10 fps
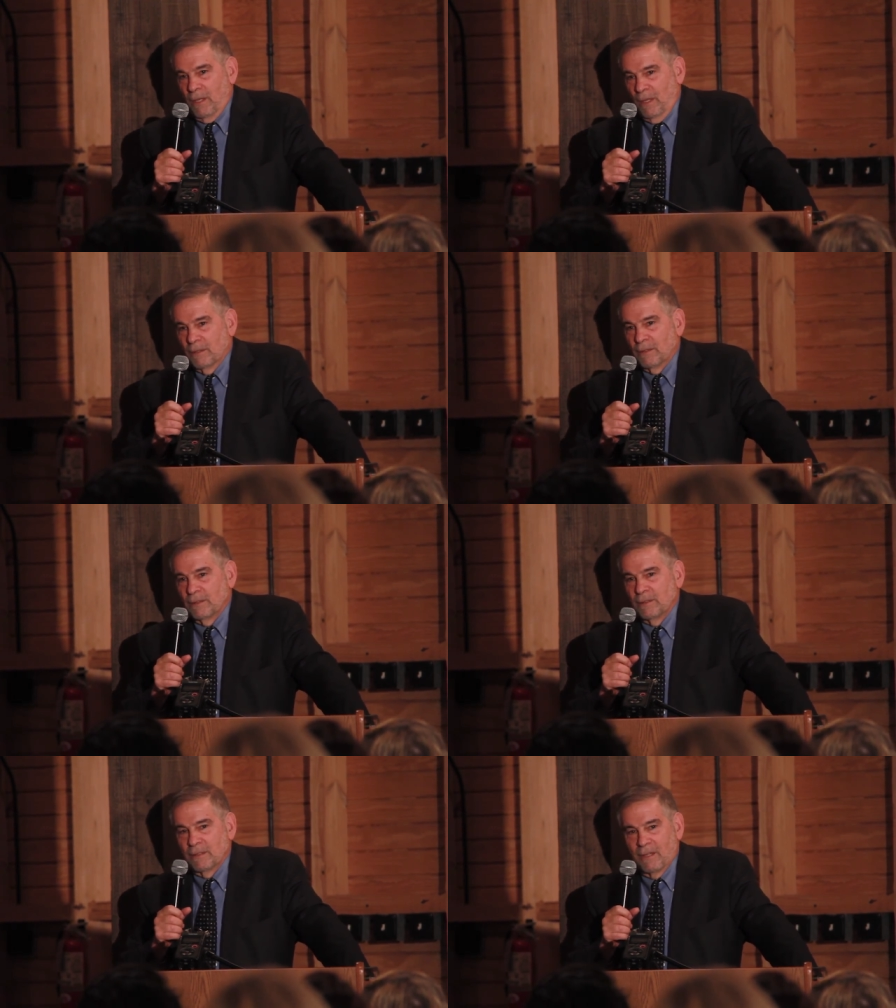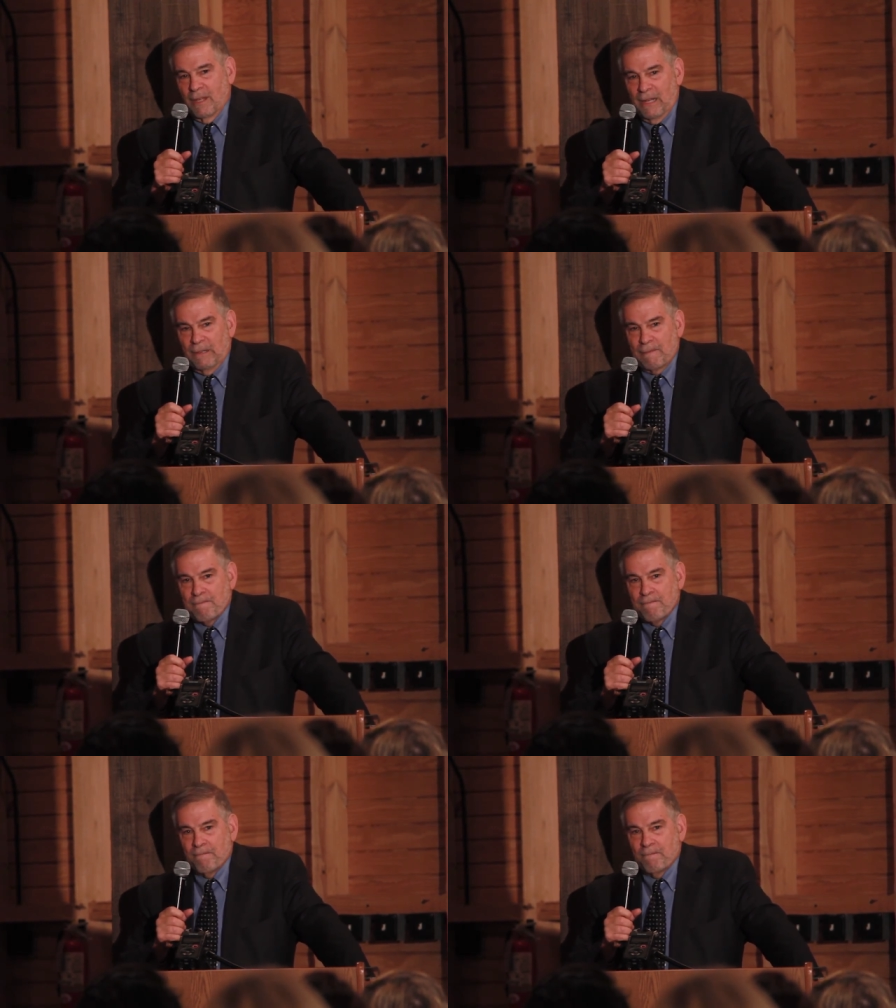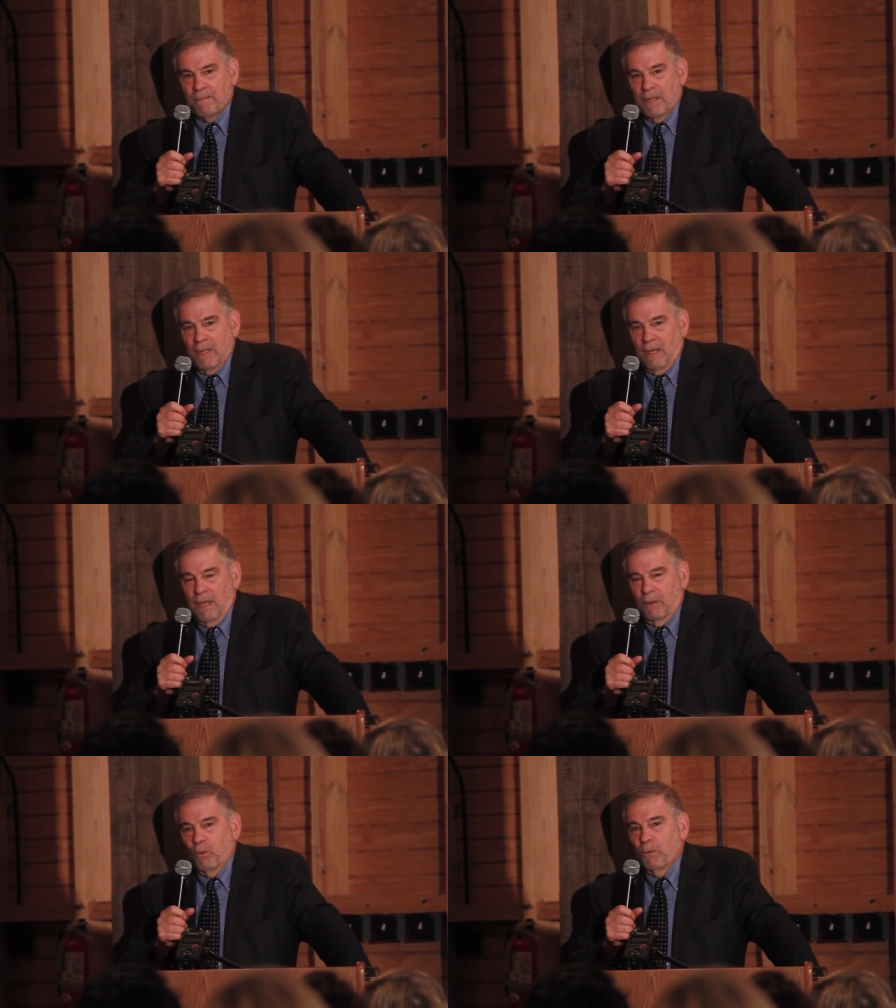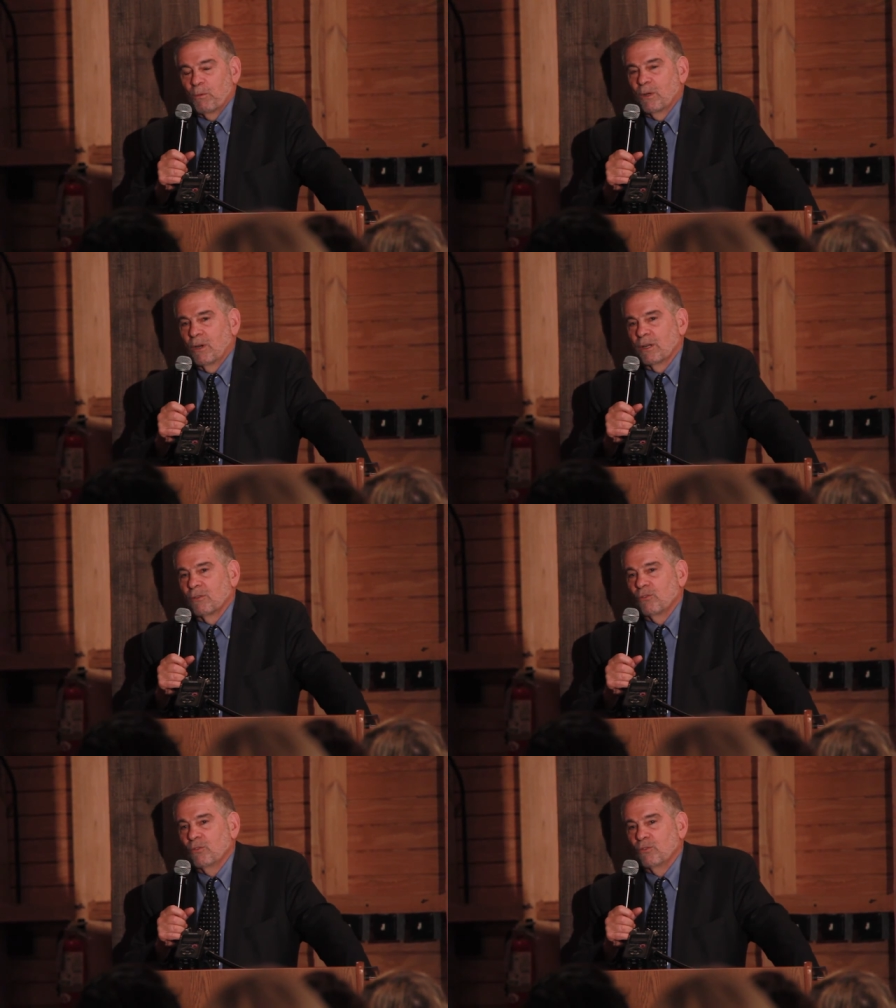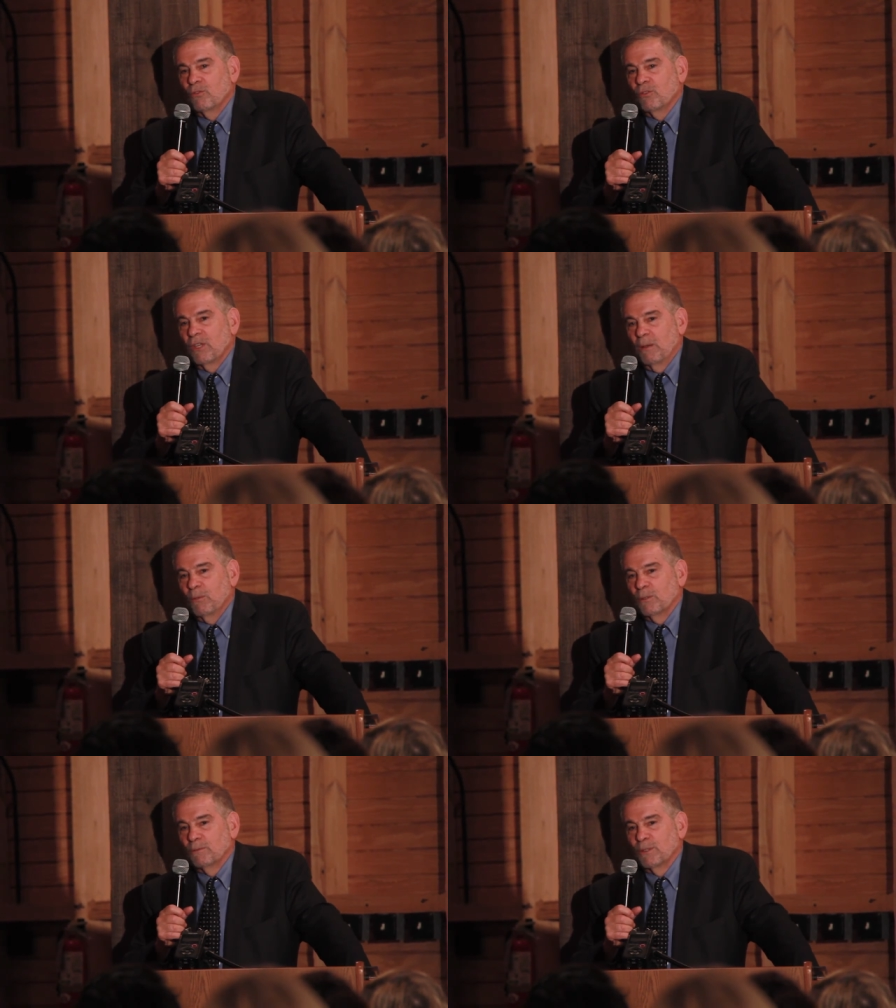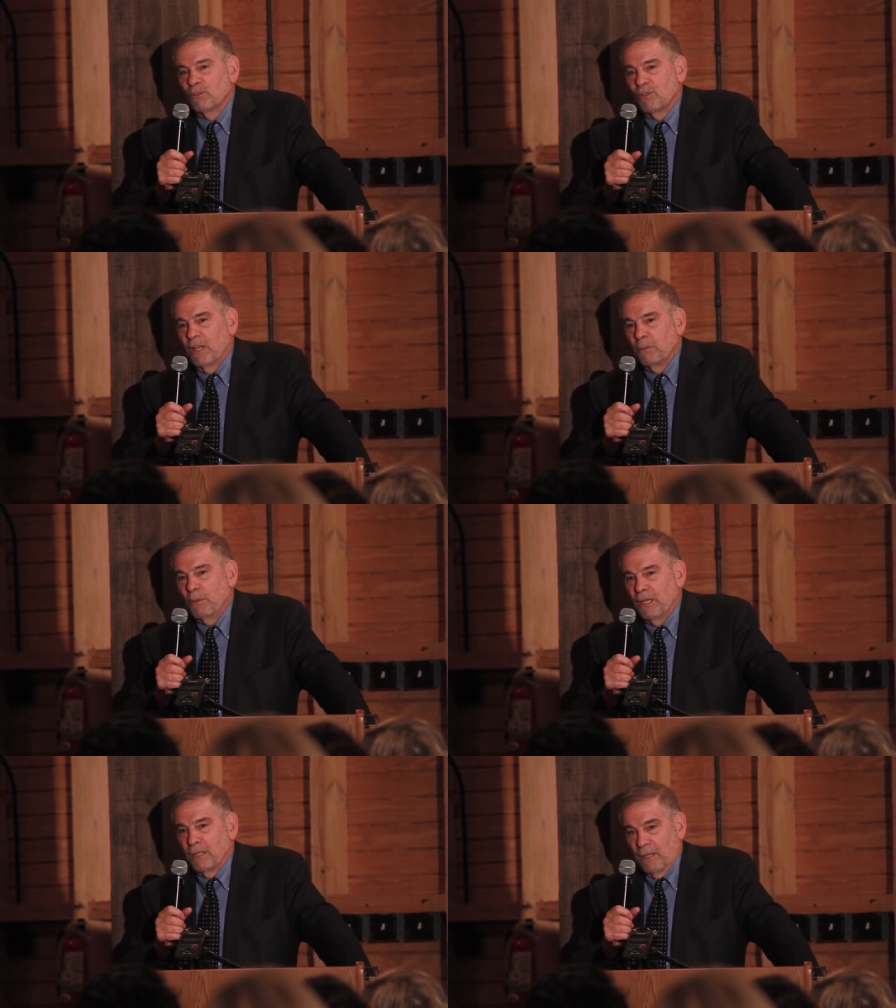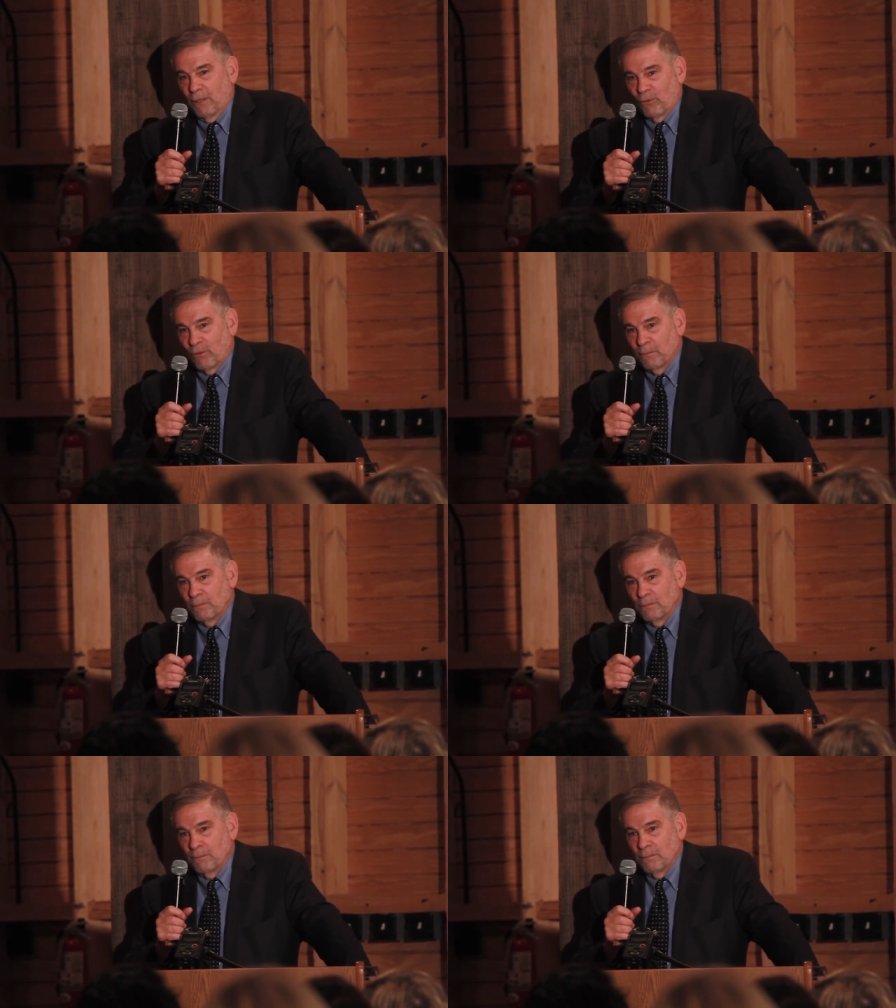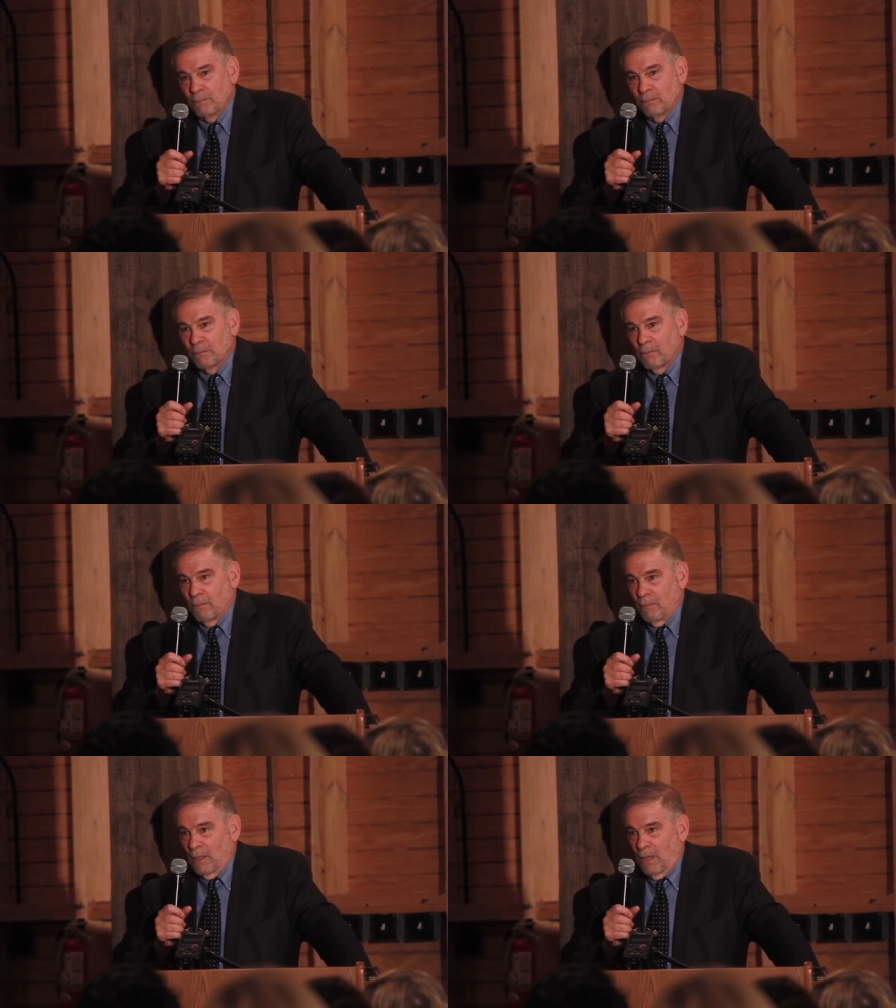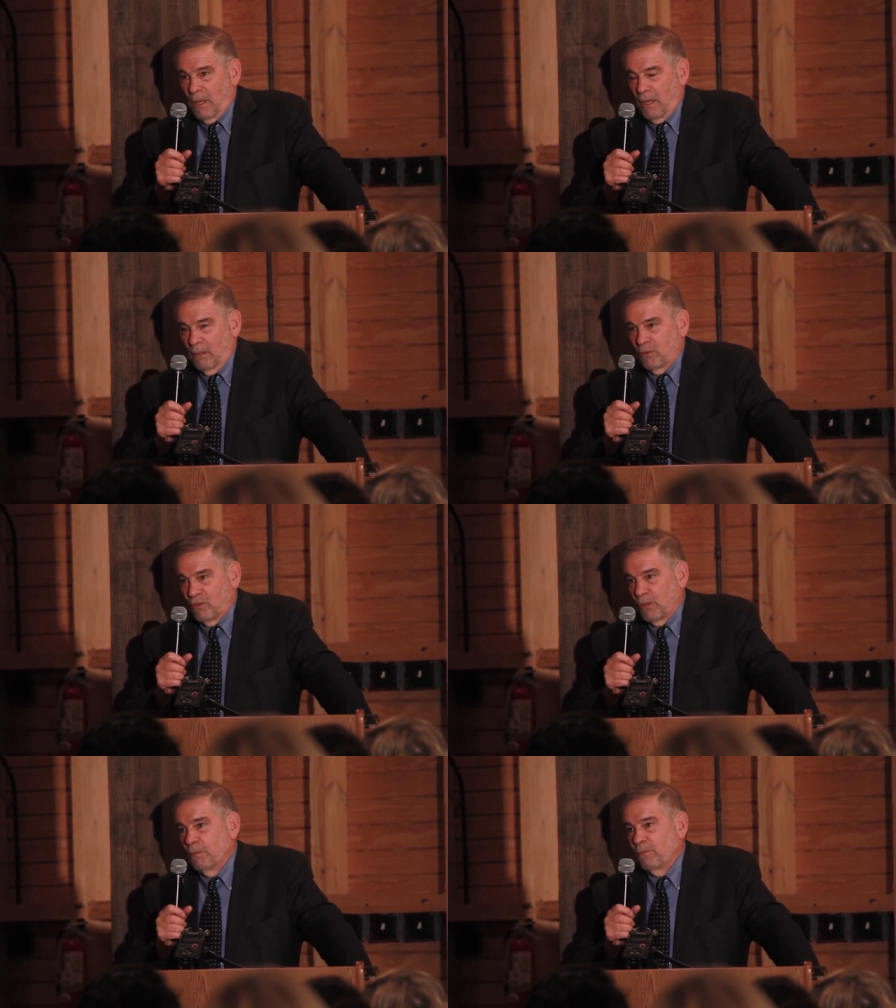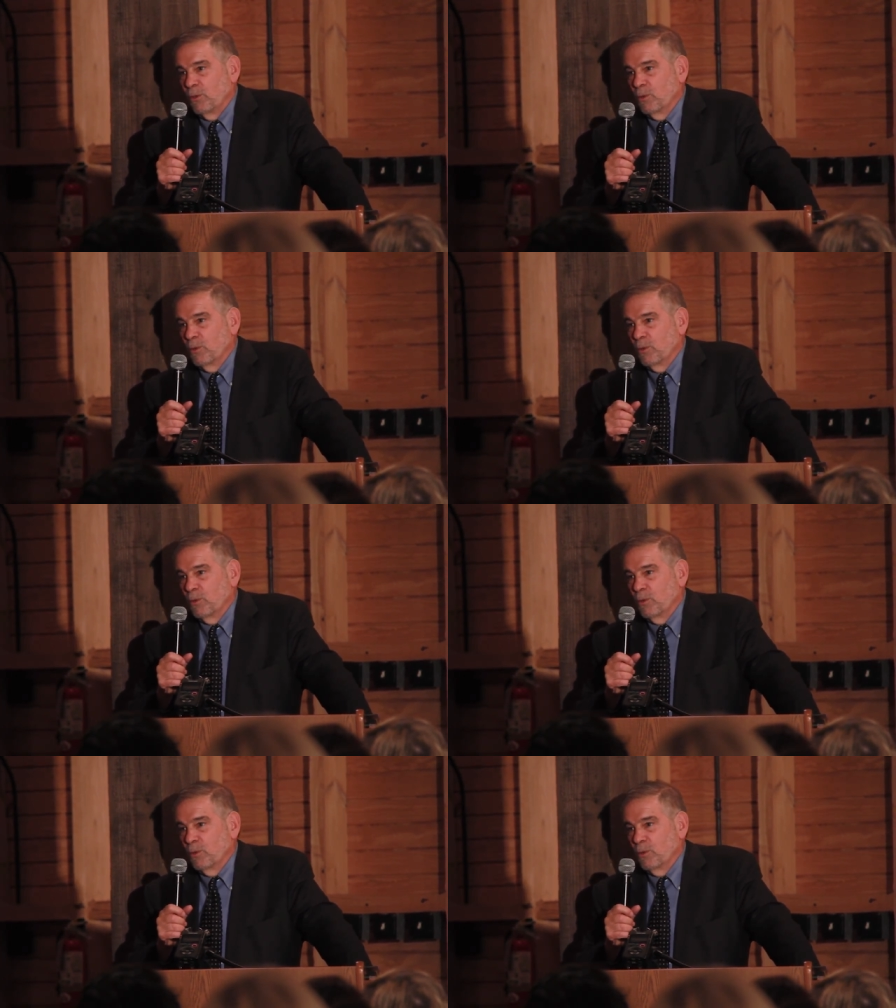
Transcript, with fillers: in that and we regarded Jews who came over as enemy aliens. And some of